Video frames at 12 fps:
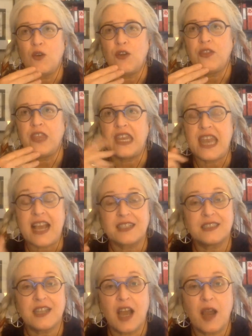the
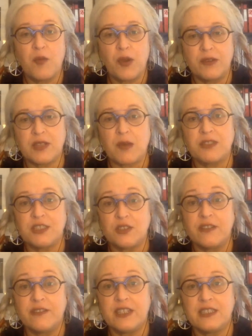next time, I was
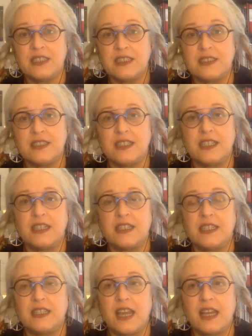still living in DC.
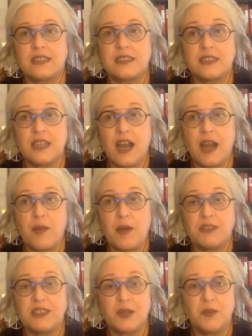The next time I
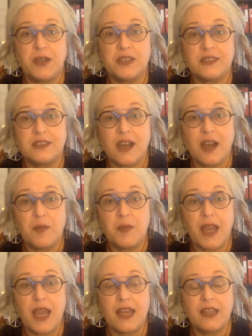was at a bus
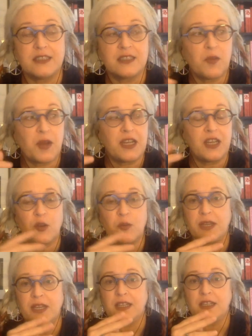stop and somebody near
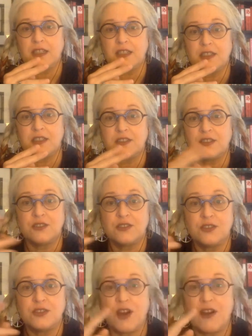me
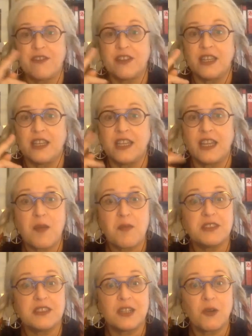stood off and lit up
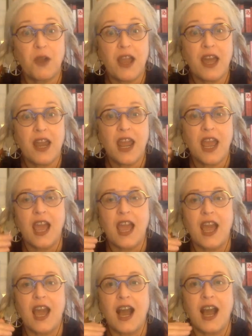a cigarette,
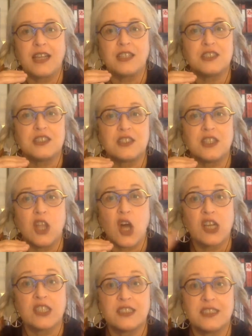I just
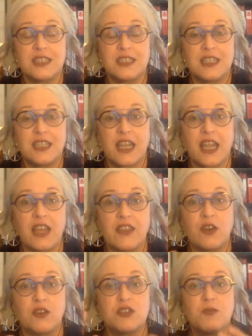lost it. Like,
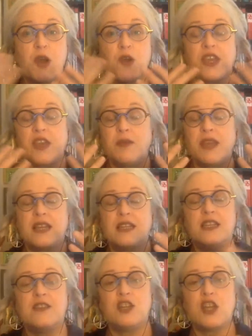the smoke hit me. I
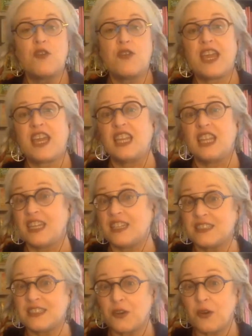didn't even know they had lit
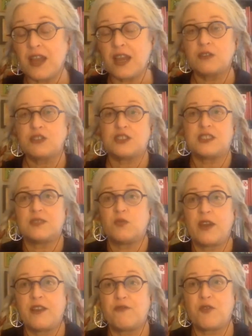a cigarette. I was just
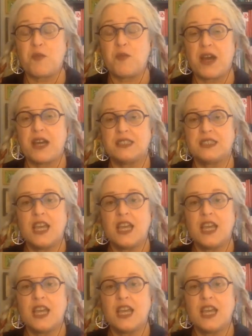waiting for the bus,